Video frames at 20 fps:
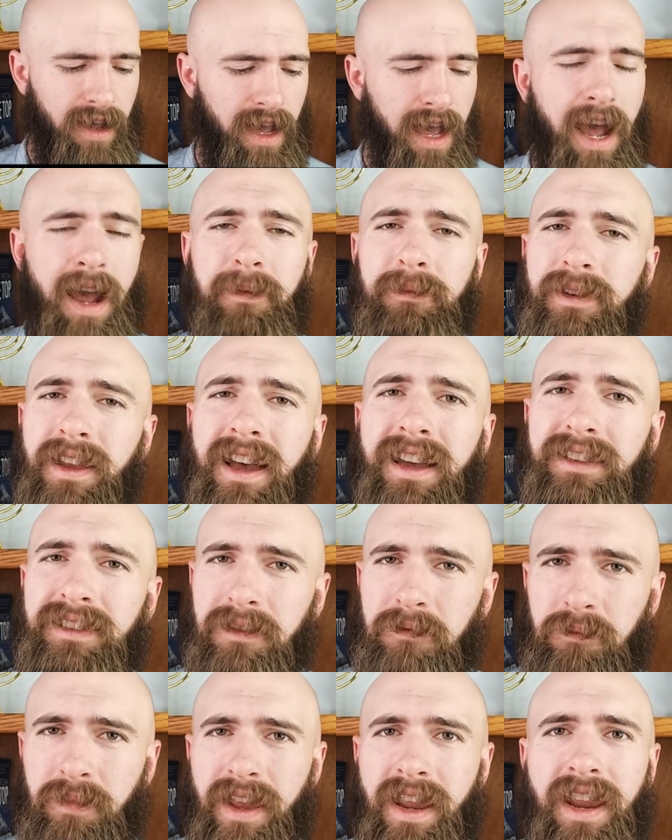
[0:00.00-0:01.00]
I'm not
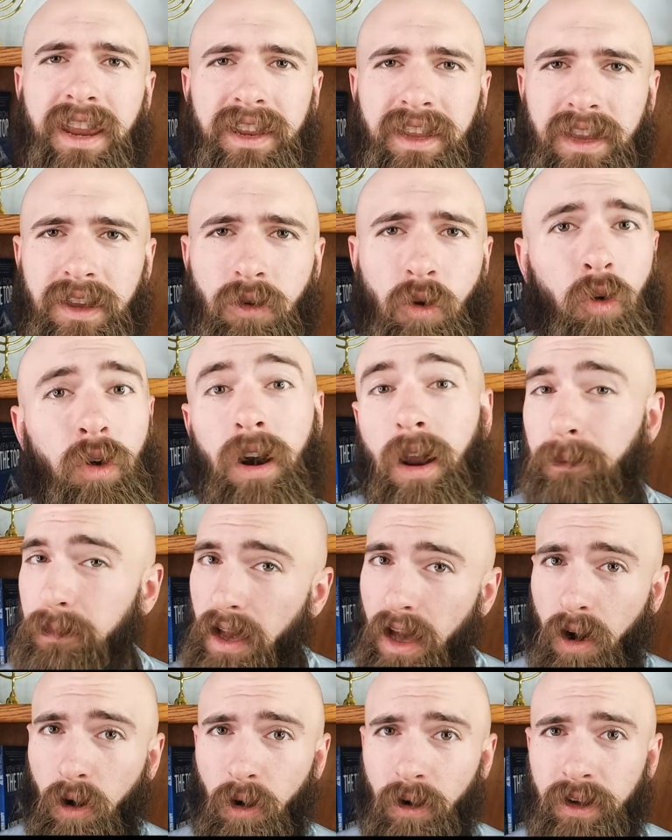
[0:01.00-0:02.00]
debating or I'm
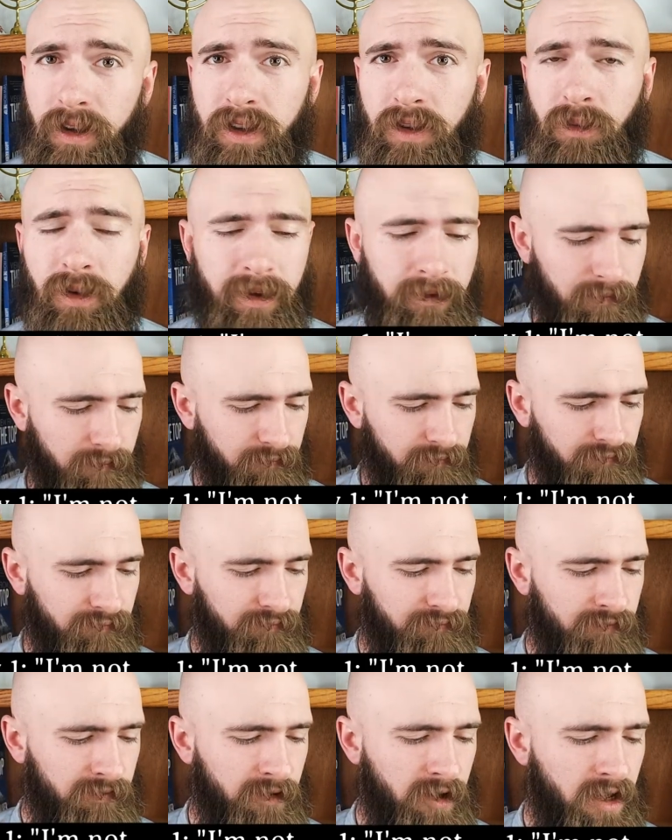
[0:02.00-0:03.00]
not arguing.
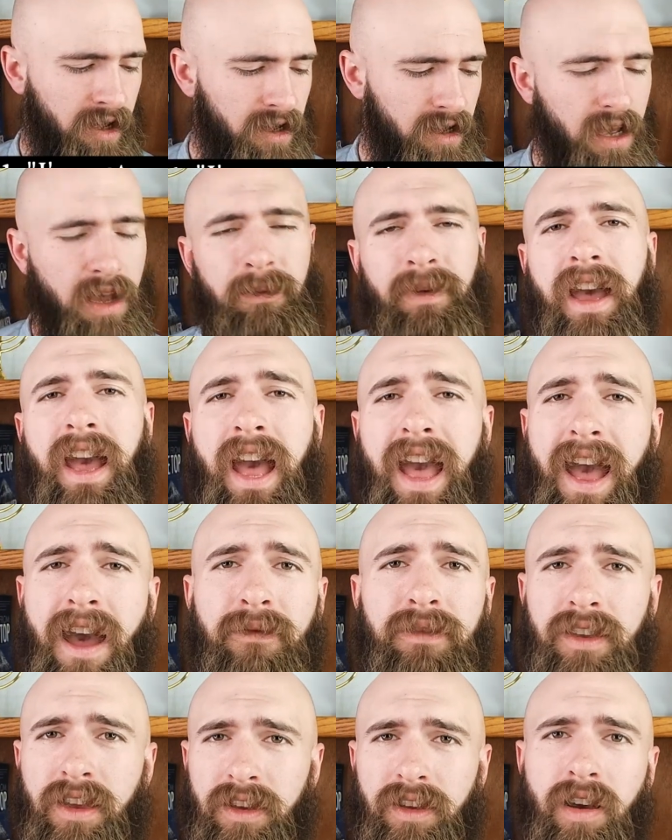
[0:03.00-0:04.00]
I'm
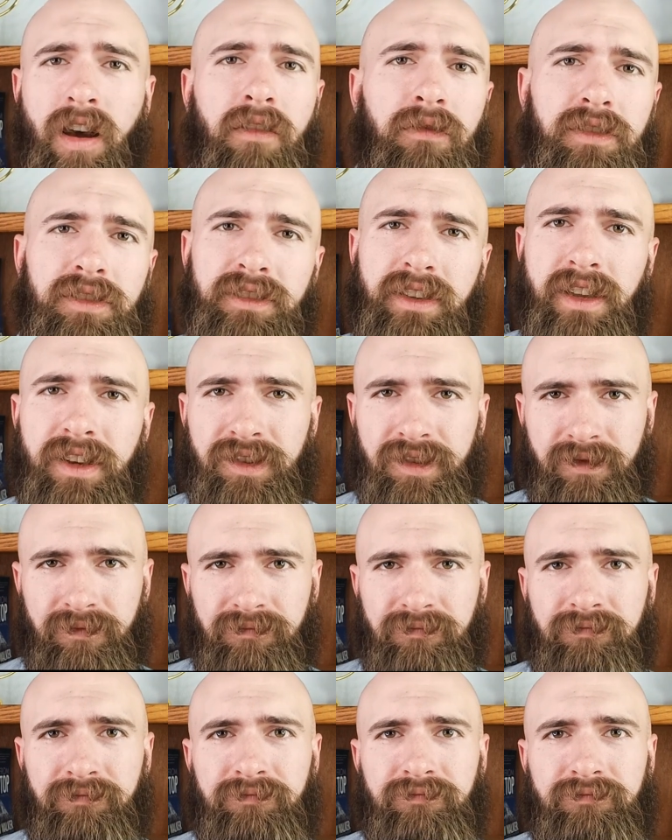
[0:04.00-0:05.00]
having a conversation.
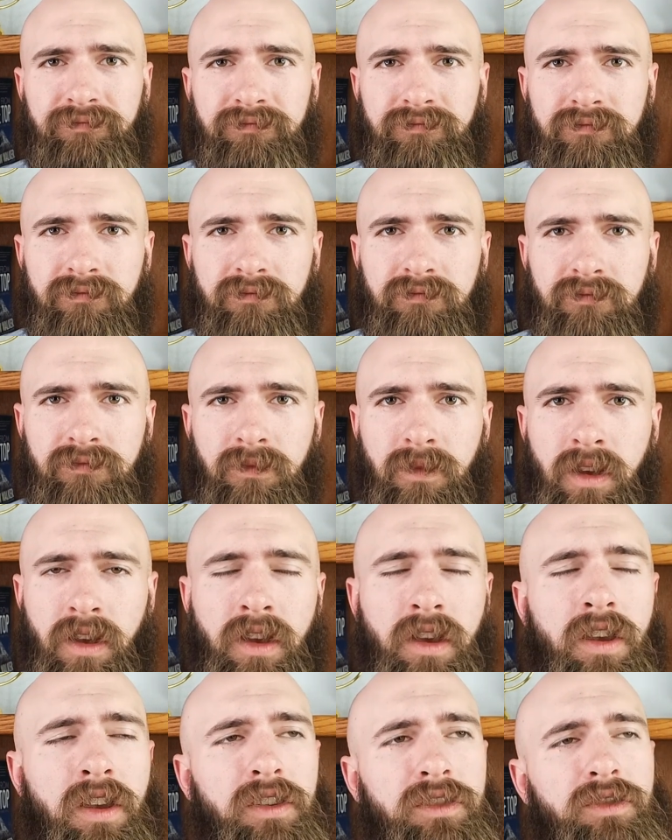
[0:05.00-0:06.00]

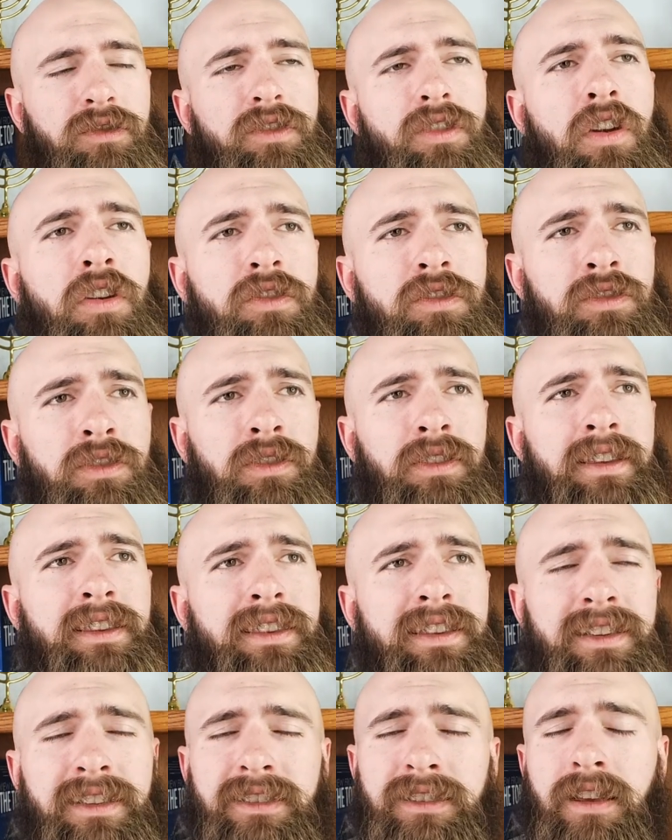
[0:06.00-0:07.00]
So usually
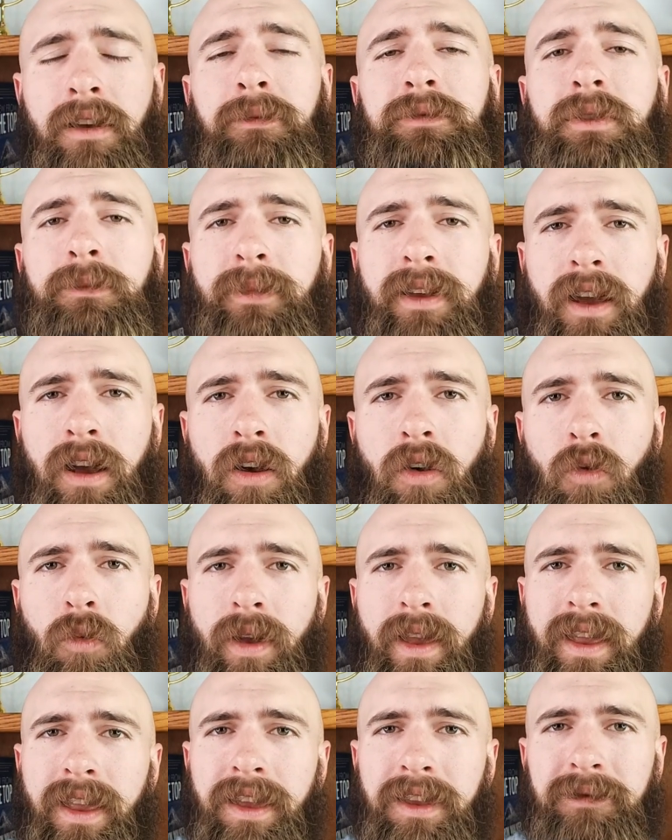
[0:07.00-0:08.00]
this comes about
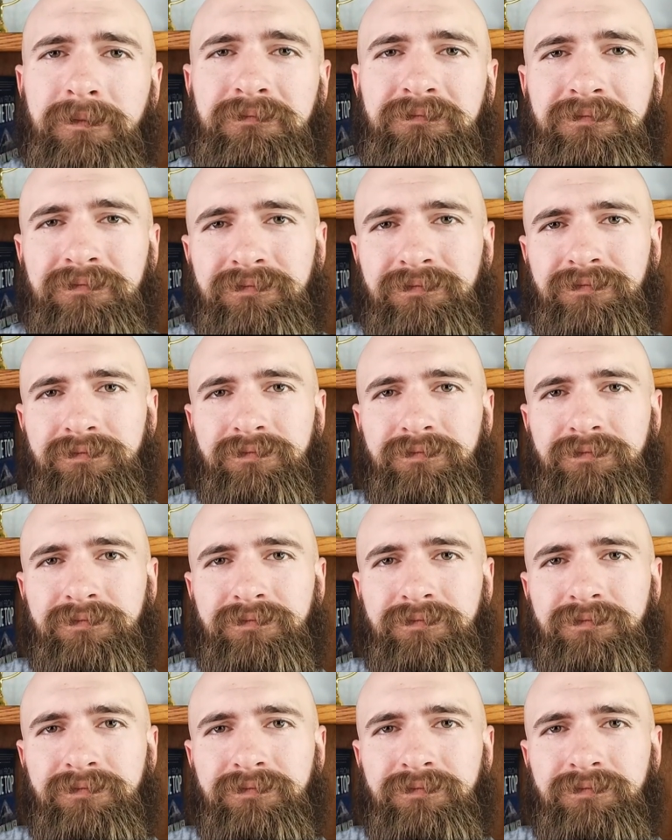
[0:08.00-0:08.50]
when